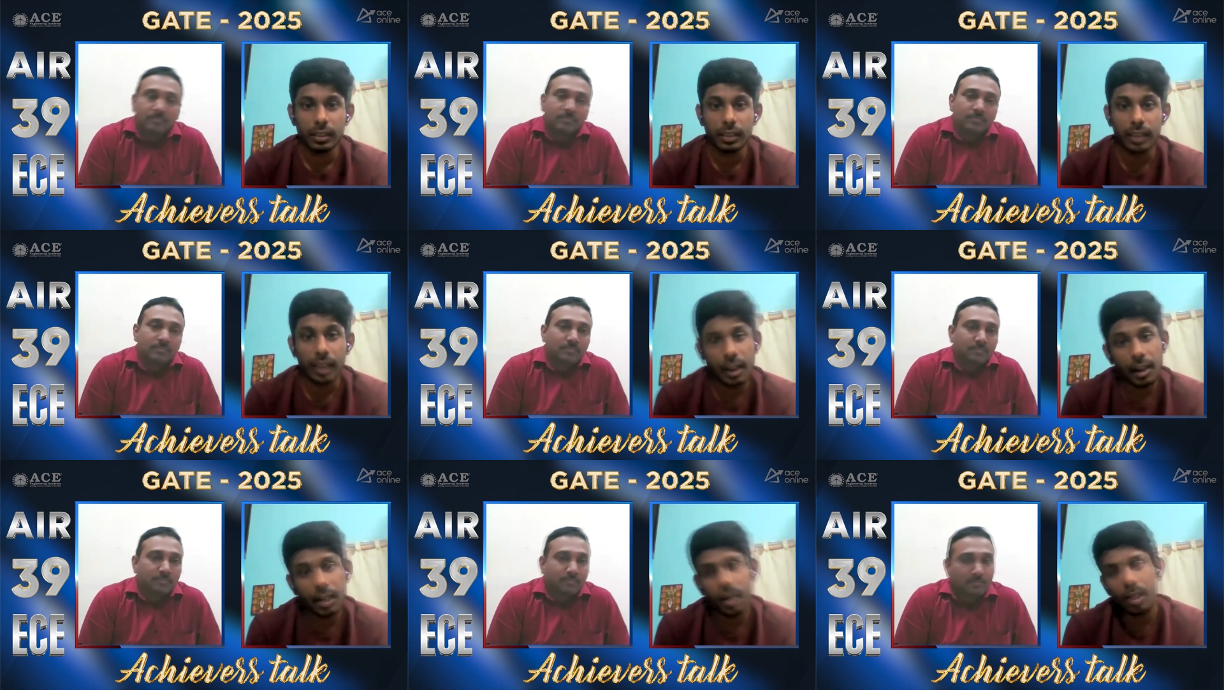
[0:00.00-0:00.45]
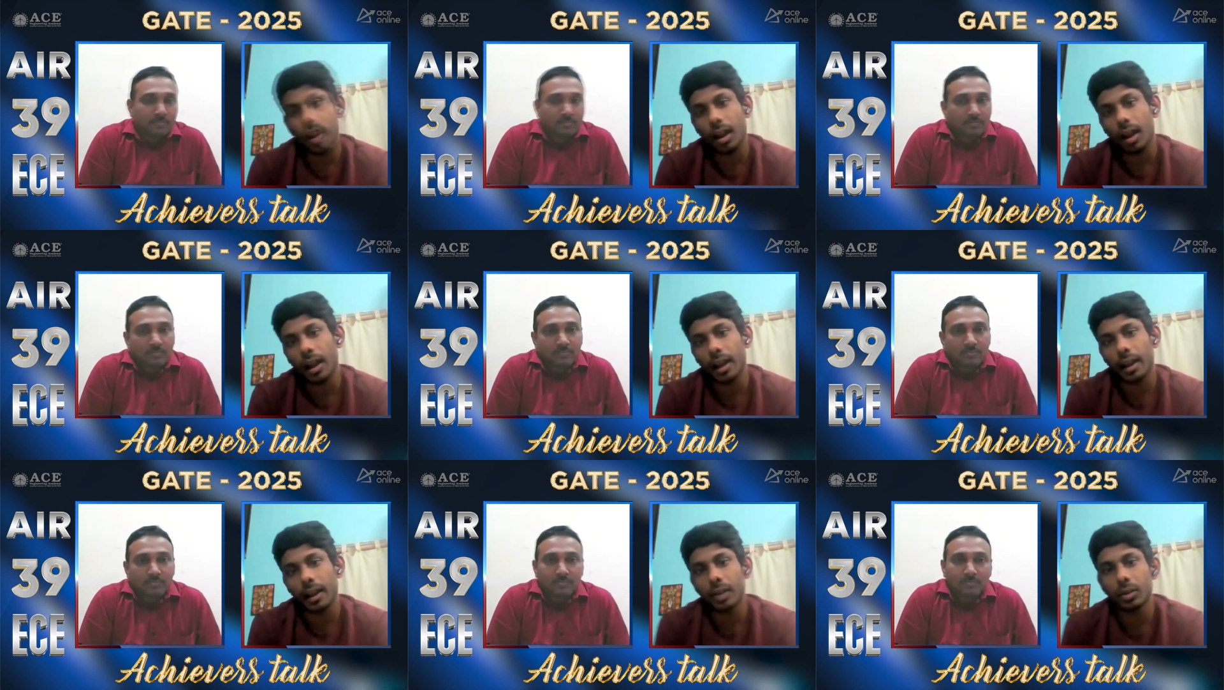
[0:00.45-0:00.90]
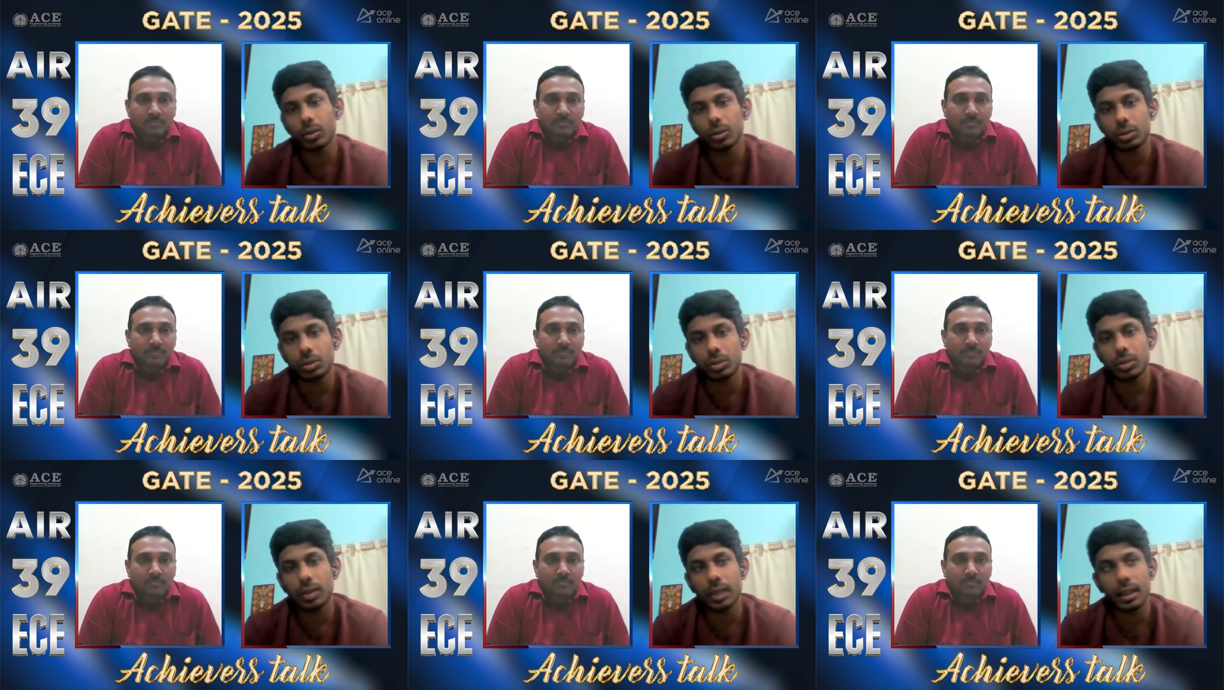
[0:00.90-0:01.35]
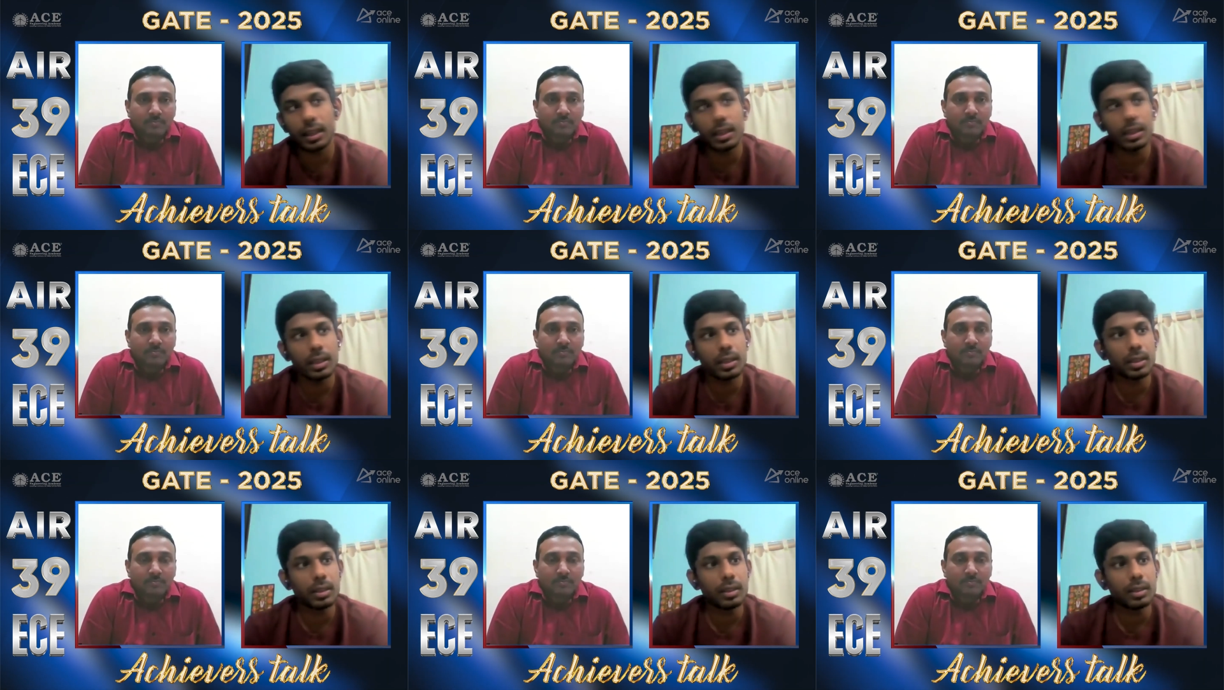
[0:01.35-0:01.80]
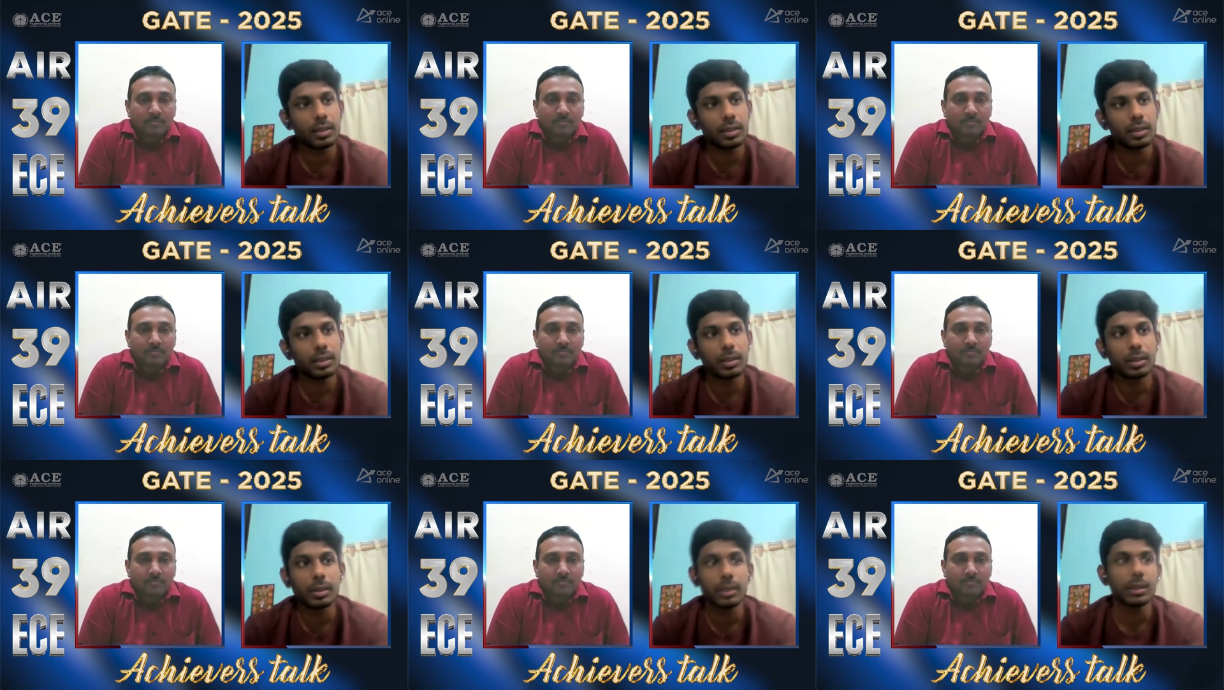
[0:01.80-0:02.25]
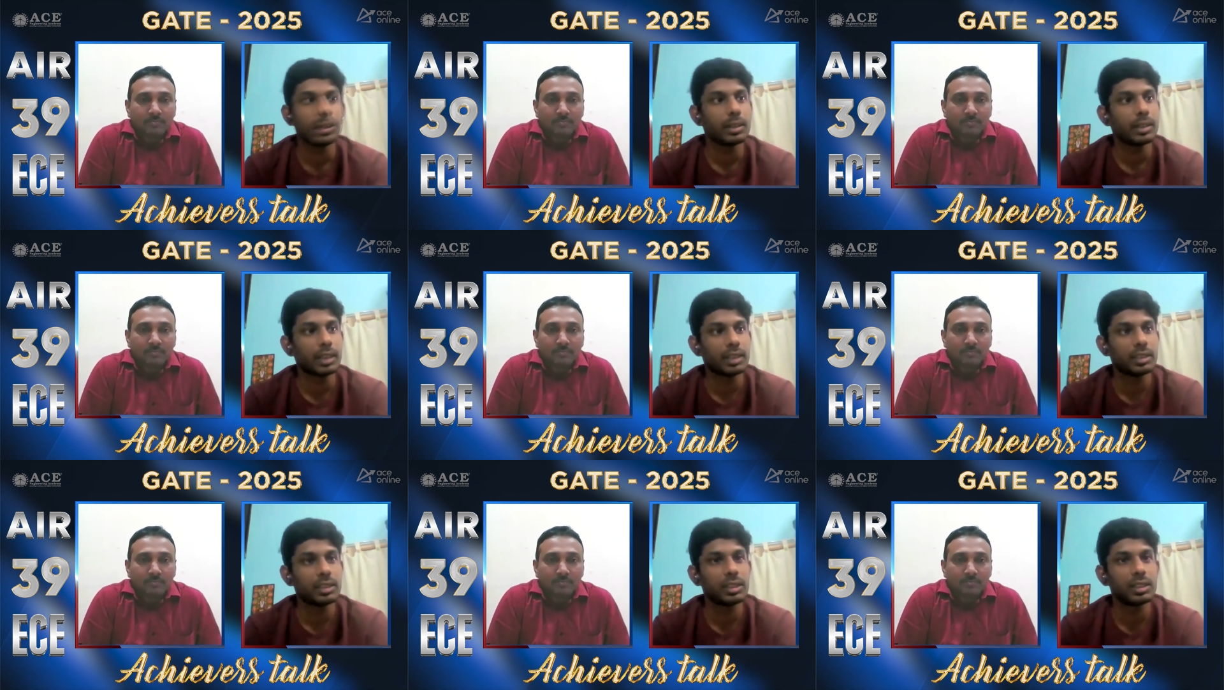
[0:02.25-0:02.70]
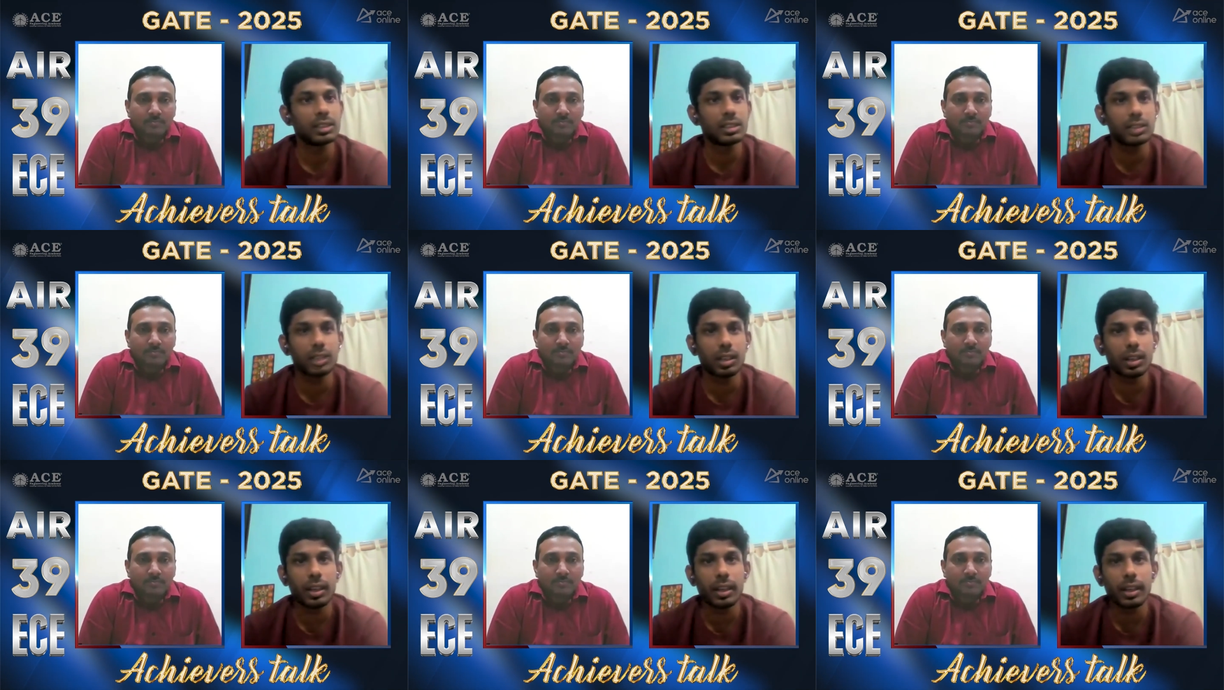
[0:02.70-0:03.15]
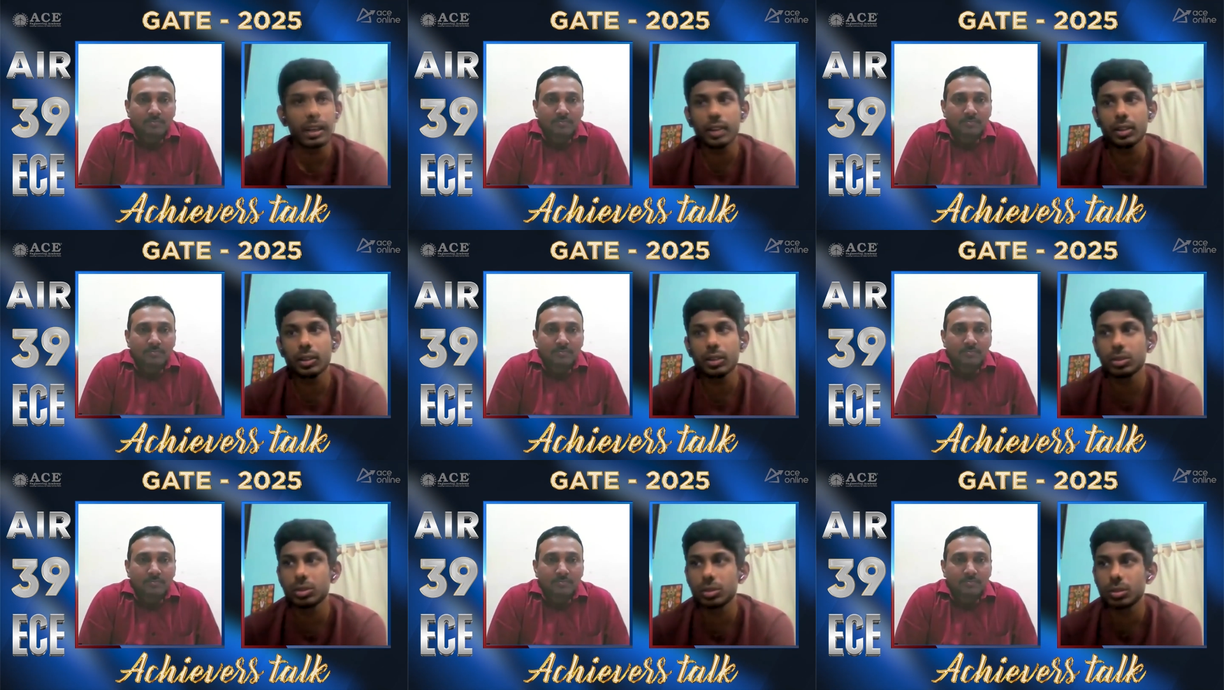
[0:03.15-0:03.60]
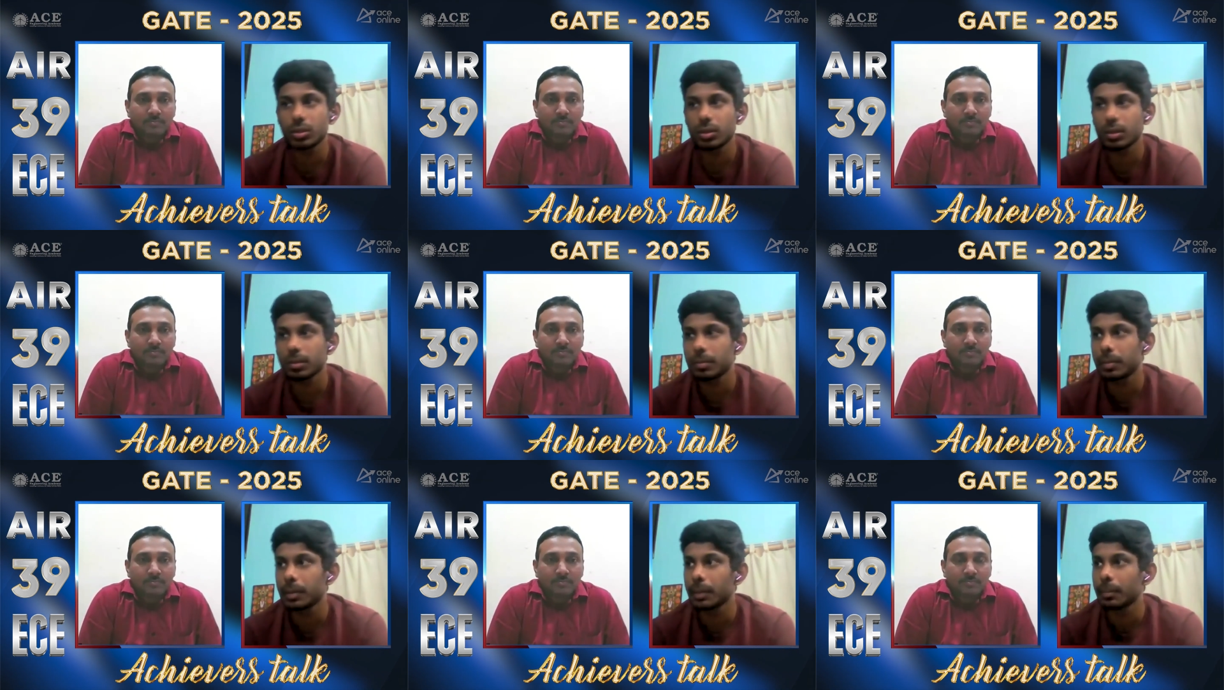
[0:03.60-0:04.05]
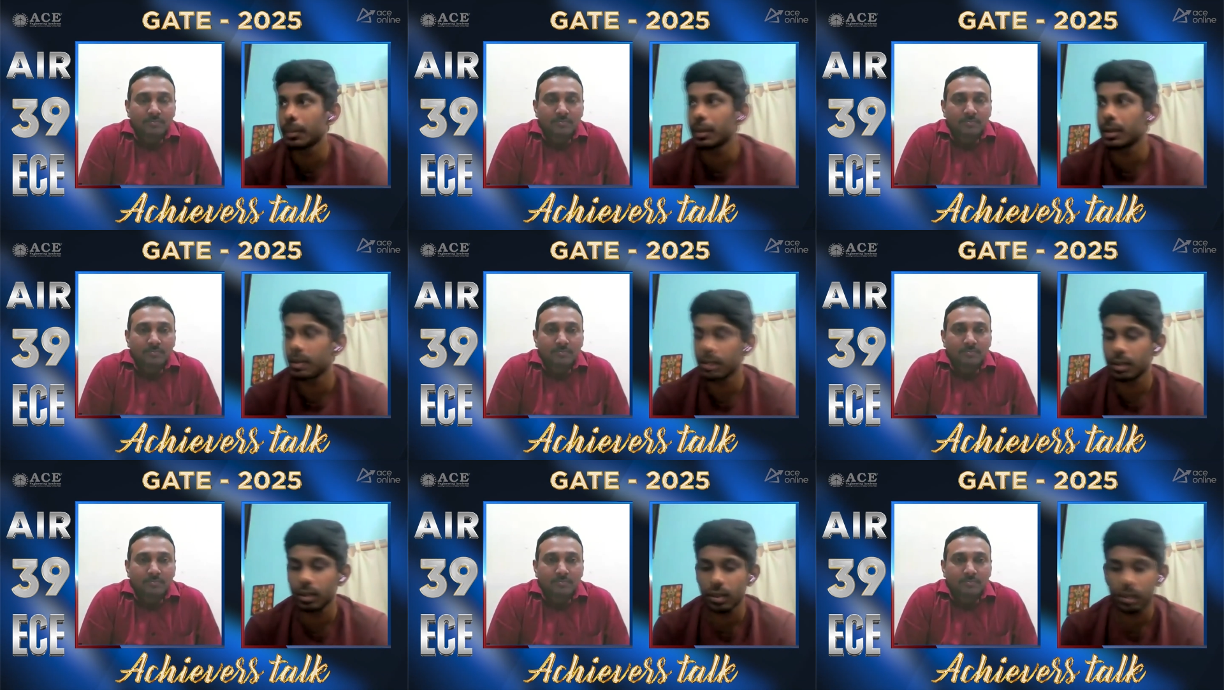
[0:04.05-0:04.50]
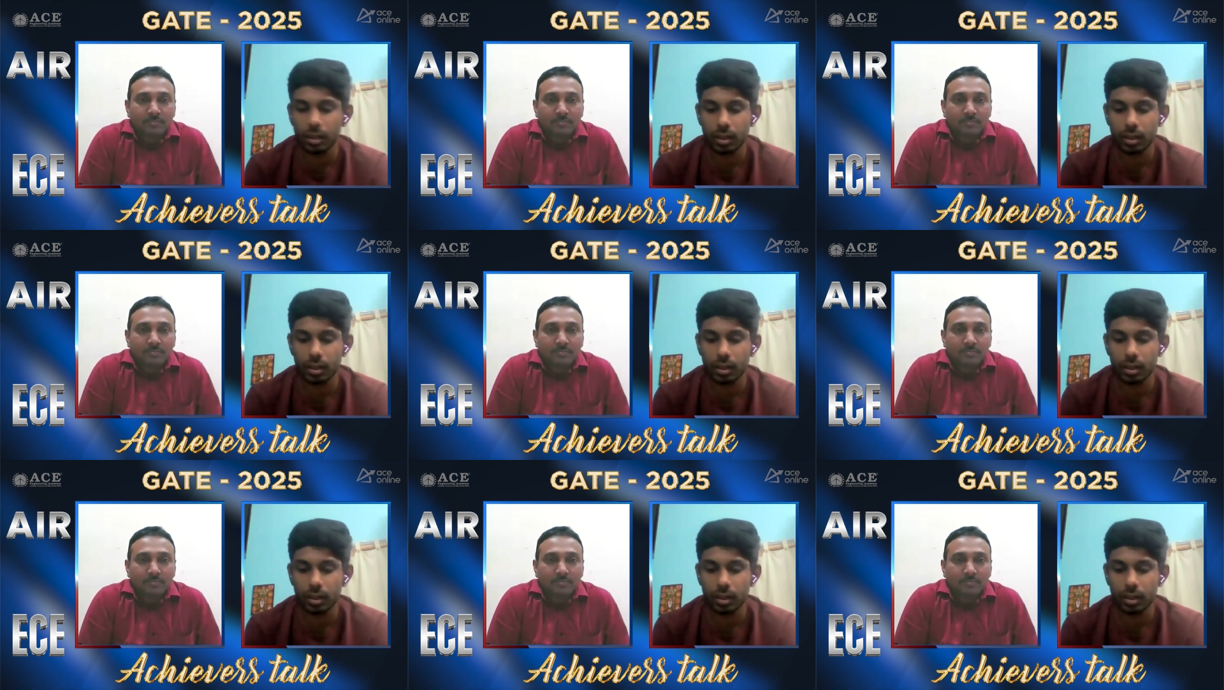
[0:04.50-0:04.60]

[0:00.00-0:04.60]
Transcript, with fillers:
Speaker 1: Then I used to take test series, sir. I used to prepare